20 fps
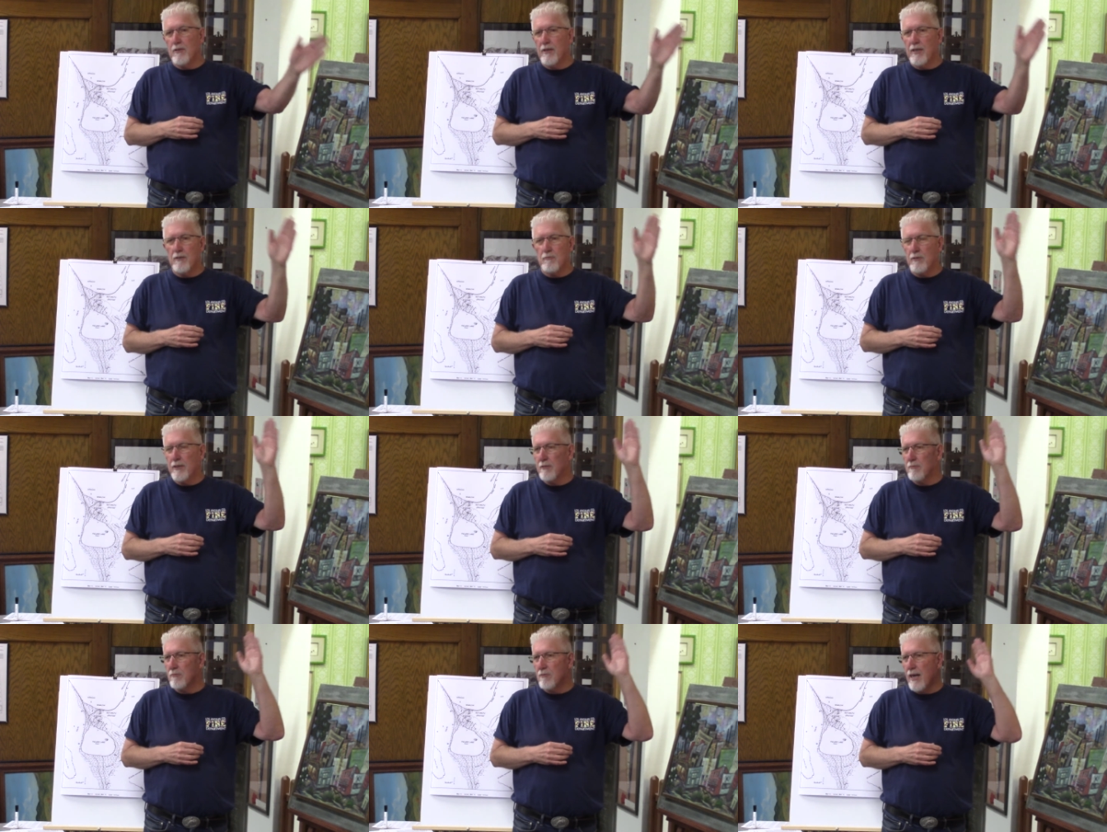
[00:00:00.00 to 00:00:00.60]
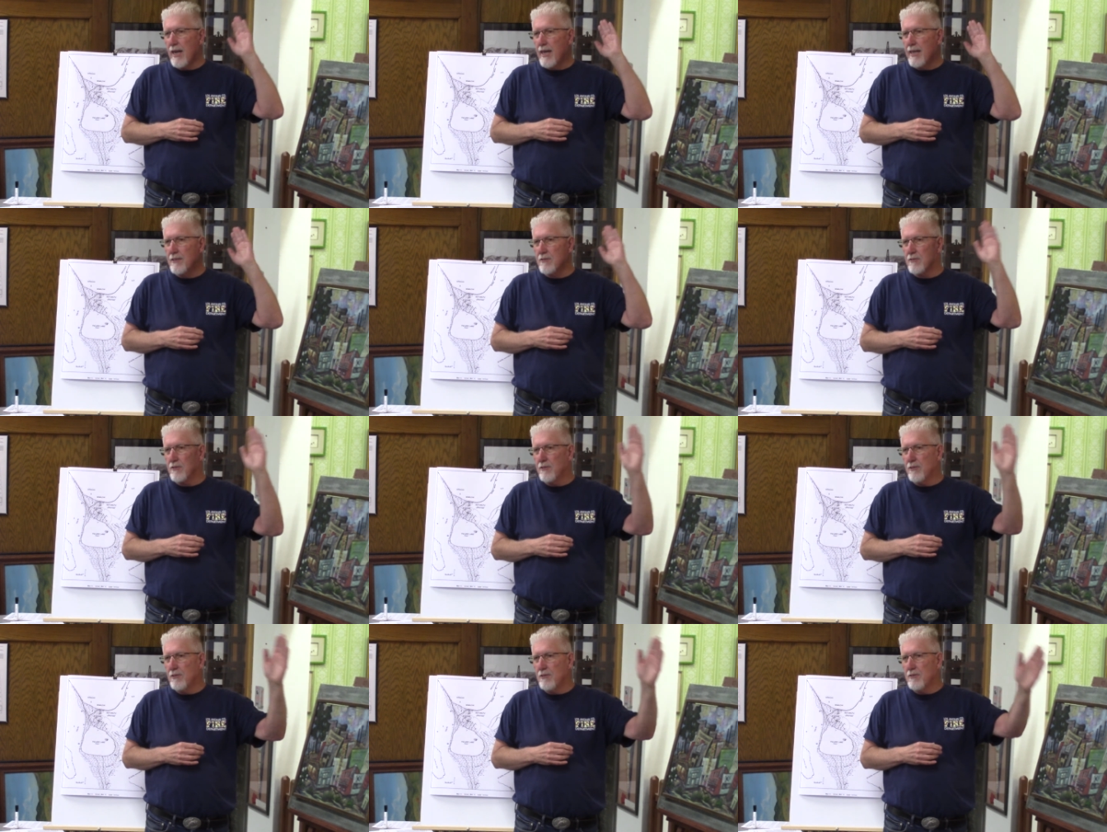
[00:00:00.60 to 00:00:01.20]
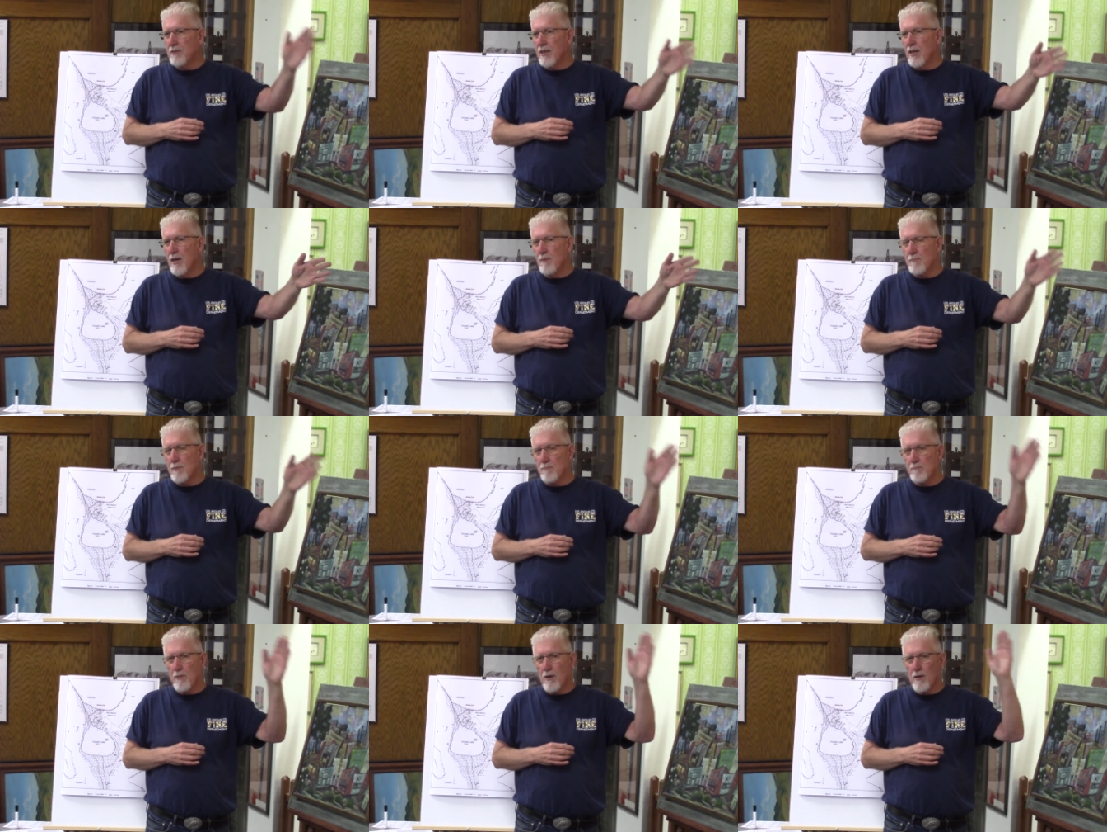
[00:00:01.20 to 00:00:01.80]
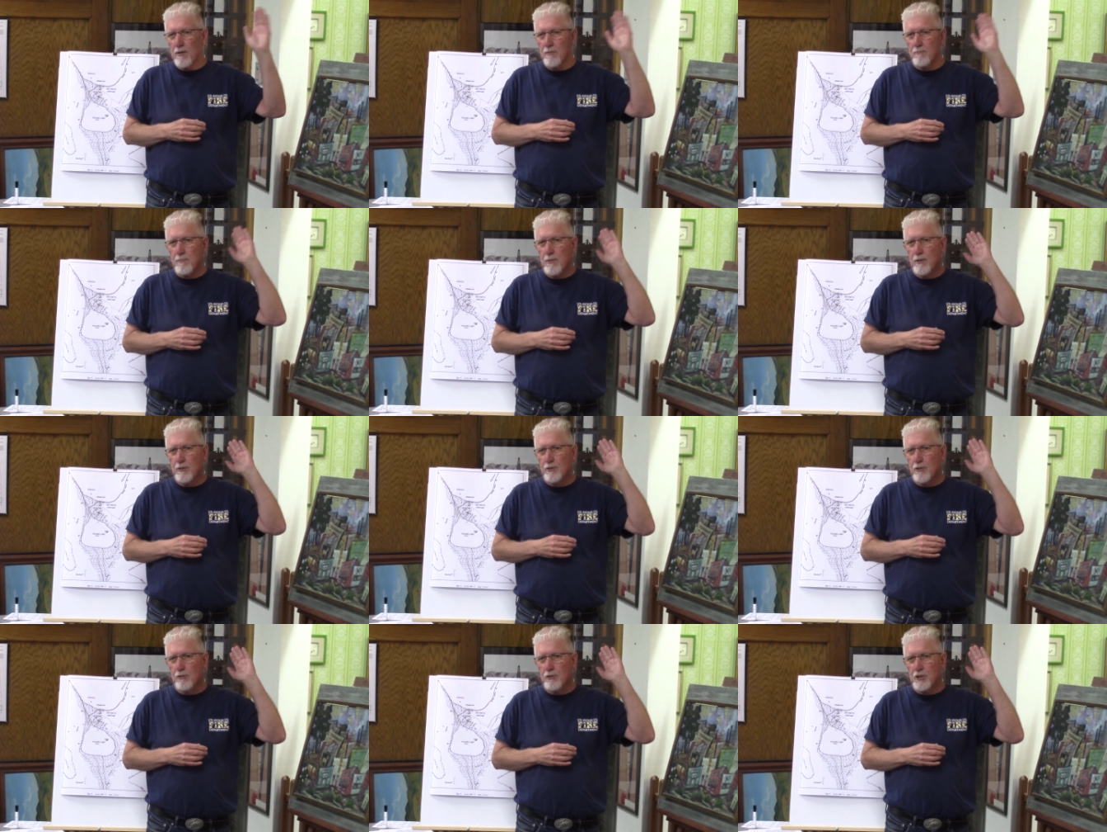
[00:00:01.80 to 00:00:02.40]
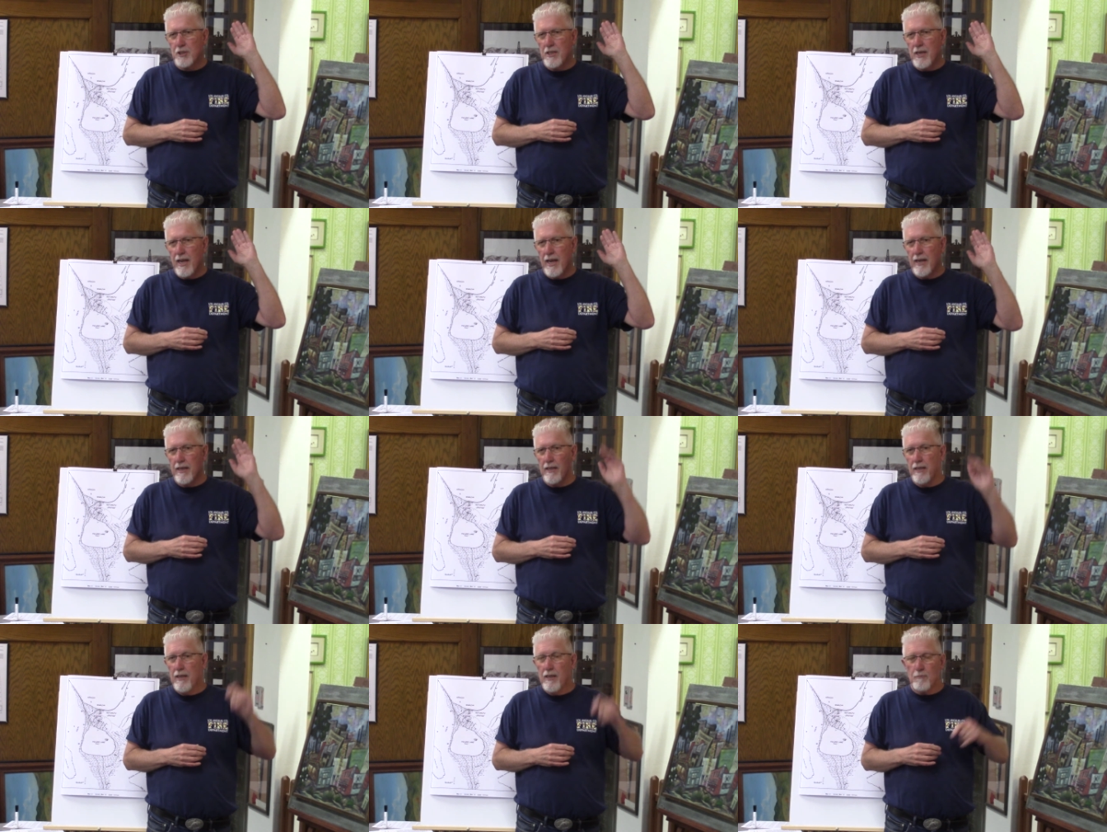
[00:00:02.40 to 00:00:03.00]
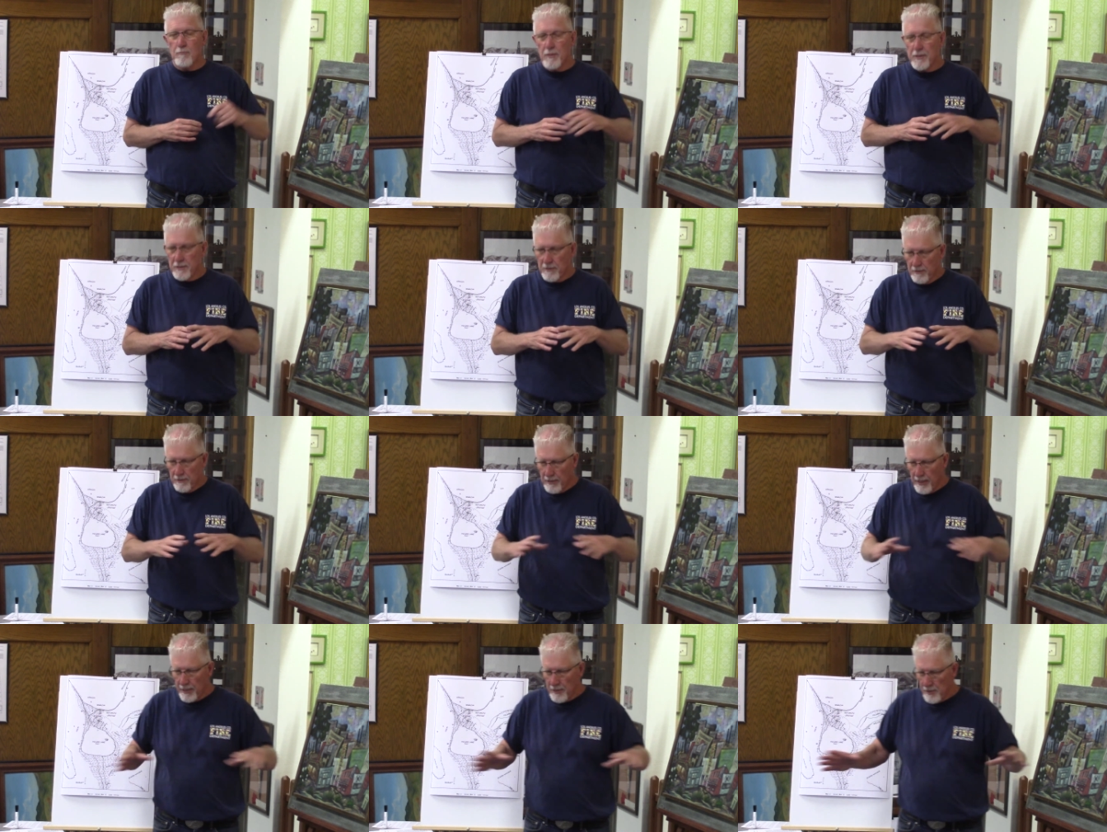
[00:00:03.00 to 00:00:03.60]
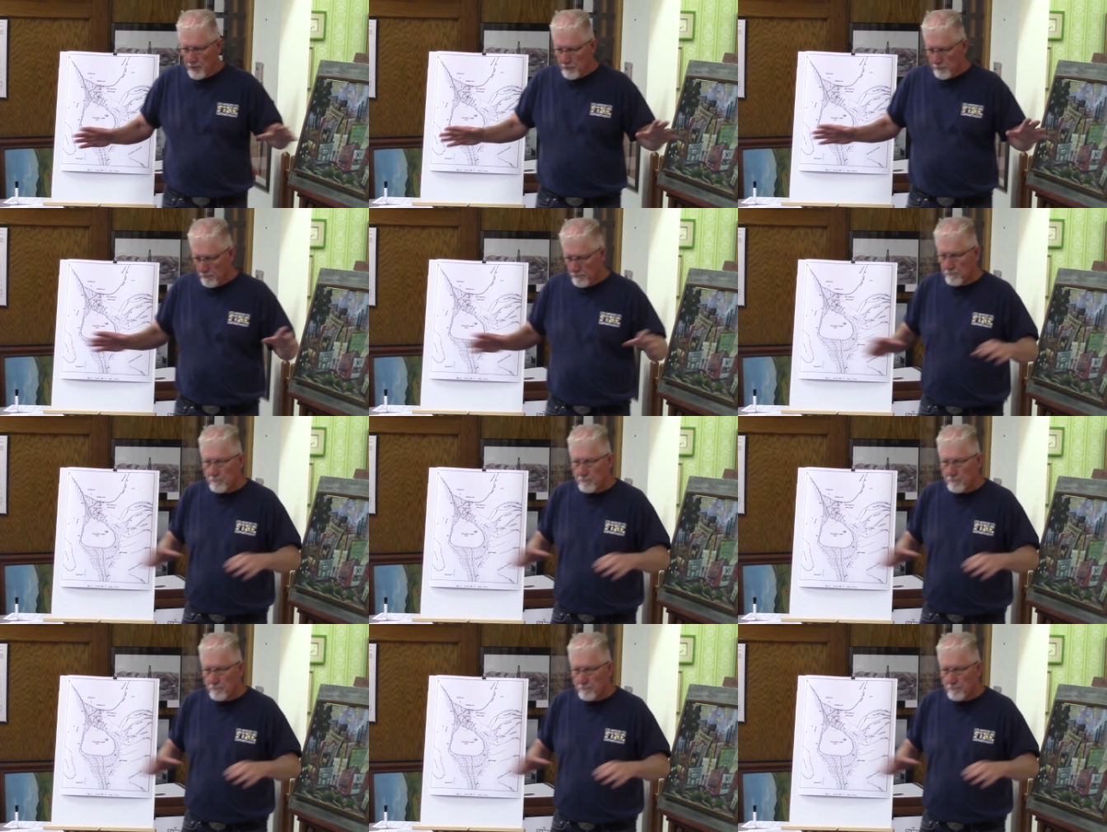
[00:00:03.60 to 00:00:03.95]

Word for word: and went right through the upper part of Pozo Chenet. But they just,